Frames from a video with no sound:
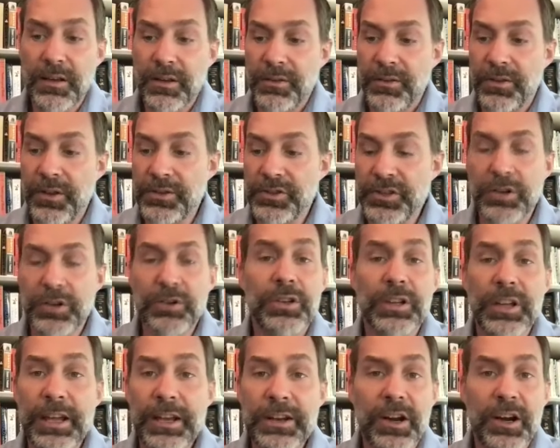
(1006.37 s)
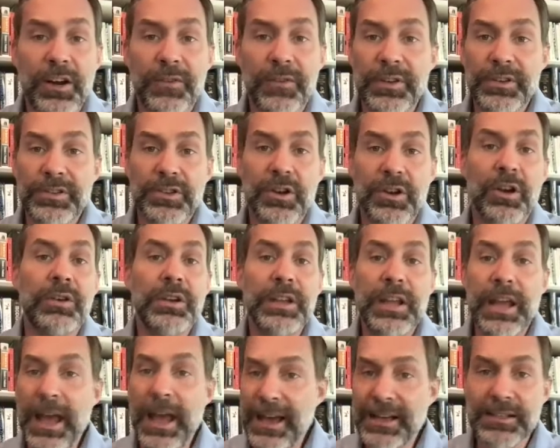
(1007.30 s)
the general land office already
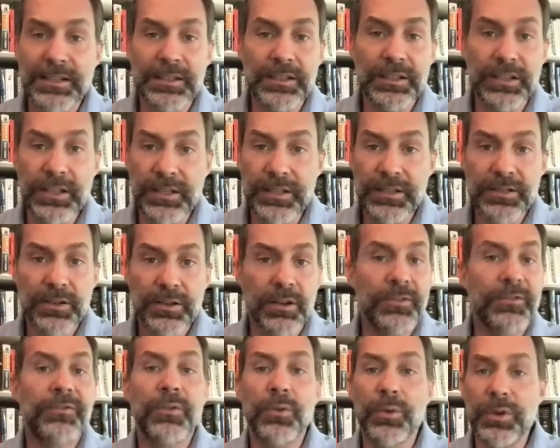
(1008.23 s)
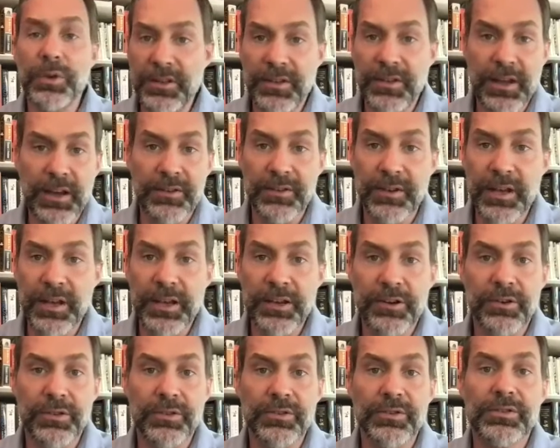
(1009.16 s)
has a lease on 40,000
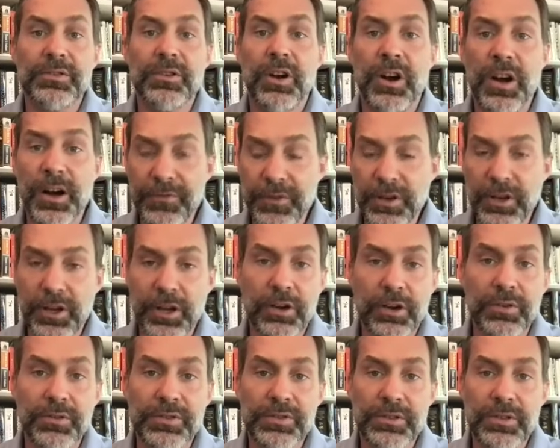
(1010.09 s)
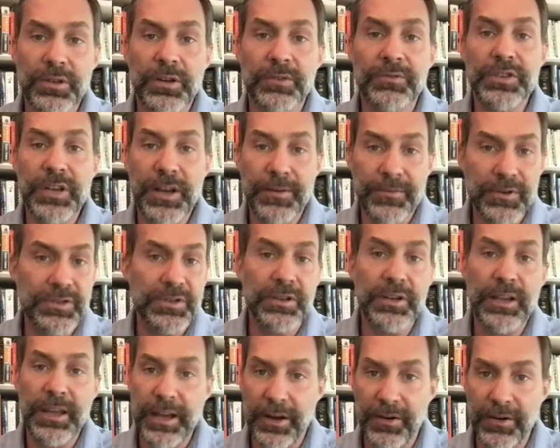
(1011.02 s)
acres off the coast of Jefferson
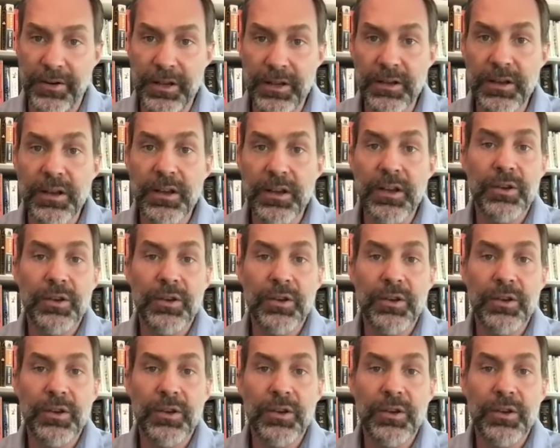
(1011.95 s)
County